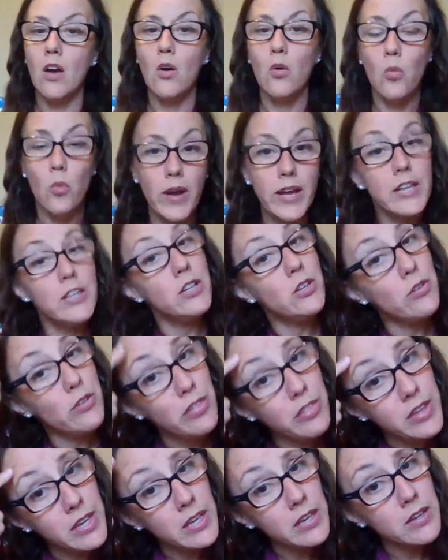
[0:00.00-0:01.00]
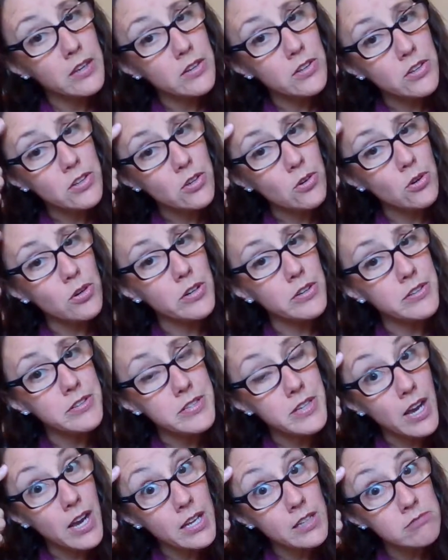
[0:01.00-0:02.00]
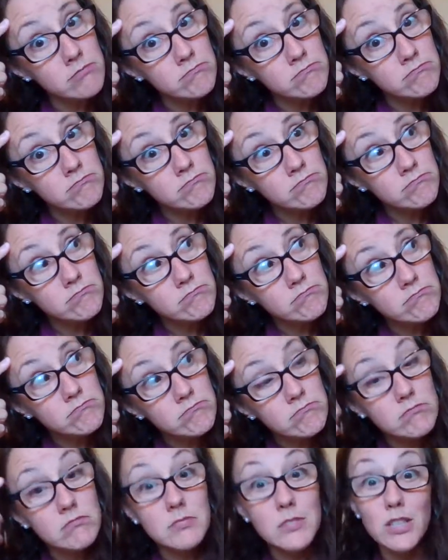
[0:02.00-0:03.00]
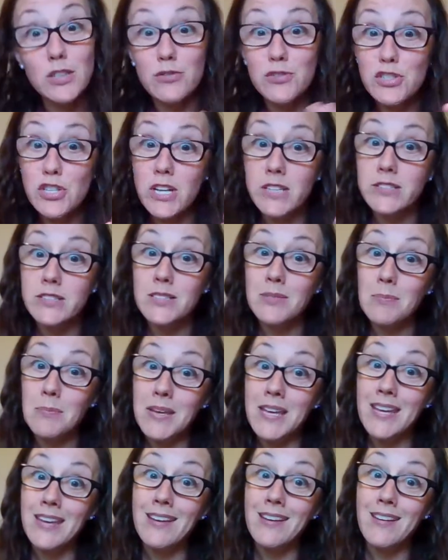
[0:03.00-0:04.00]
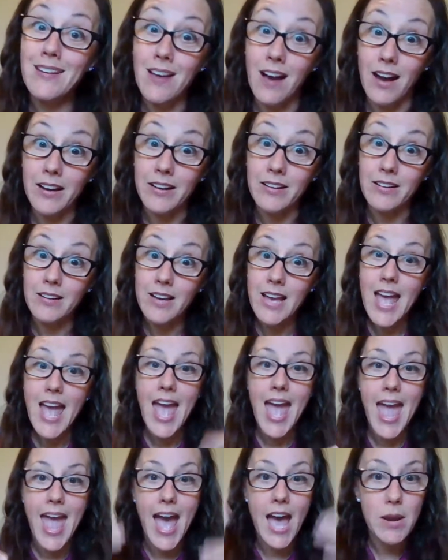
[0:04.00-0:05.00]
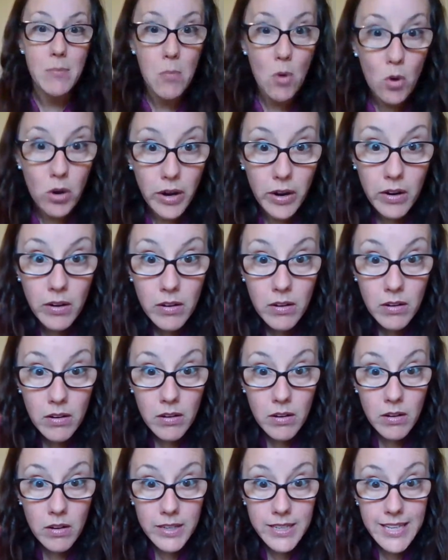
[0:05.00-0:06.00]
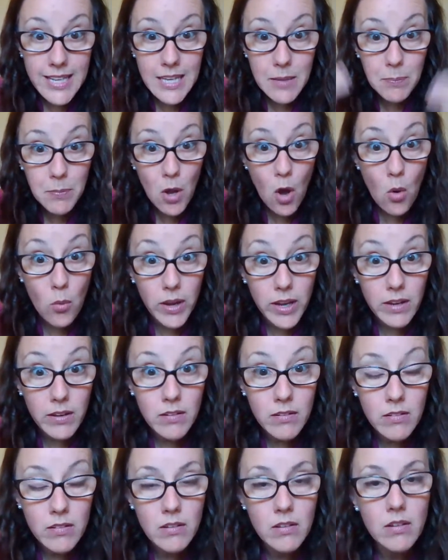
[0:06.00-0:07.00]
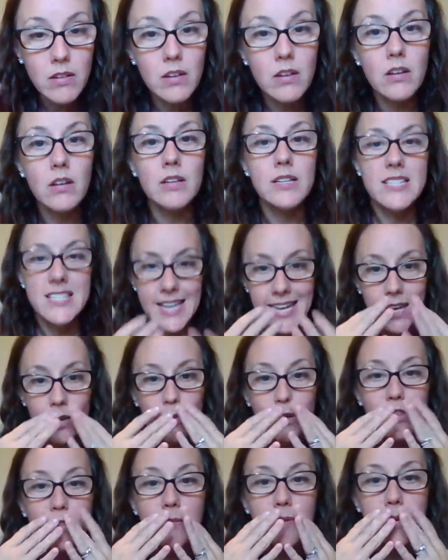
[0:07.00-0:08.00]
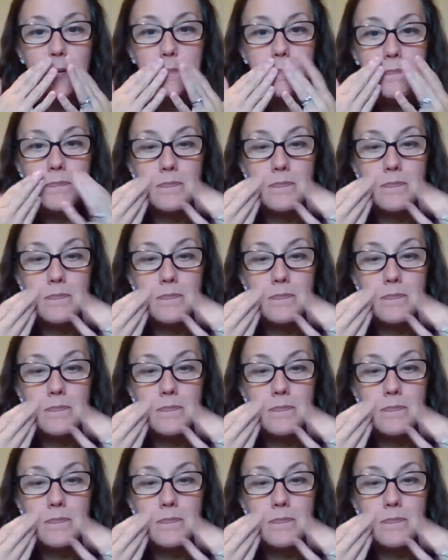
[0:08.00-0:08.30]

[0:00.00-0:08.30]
when you think you're done, you've just begun. Add more. Keep going. Say it with me.